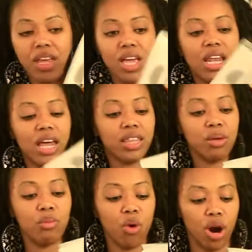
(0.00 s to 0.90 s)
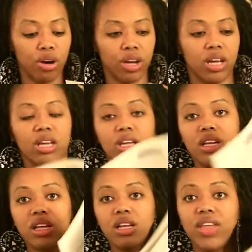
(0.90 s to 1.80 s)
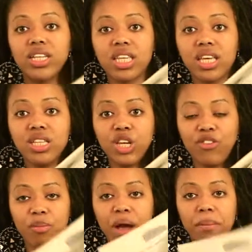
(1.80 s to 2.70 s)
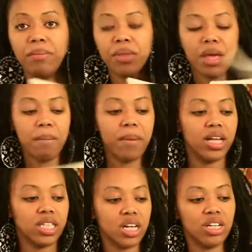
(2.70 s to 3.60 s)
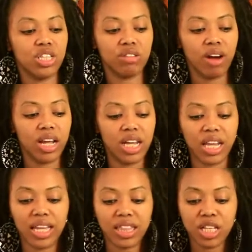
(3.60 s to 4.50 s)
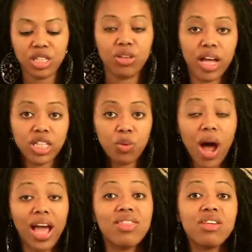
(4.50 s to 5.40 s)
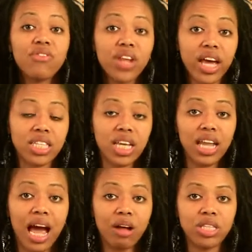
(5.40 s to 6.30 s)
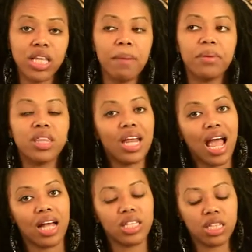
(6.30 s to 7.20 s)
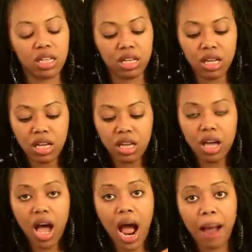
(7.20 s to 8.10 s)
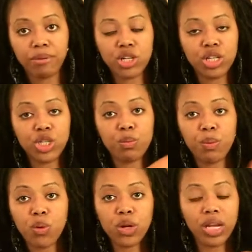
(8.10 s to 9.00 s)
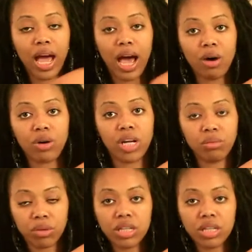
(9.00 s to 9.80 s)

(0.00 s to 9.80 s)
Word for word: and let them work. That's easier for my my sons to write in like that. So that's why, and the flex allows that, but then it has the option to pull it out and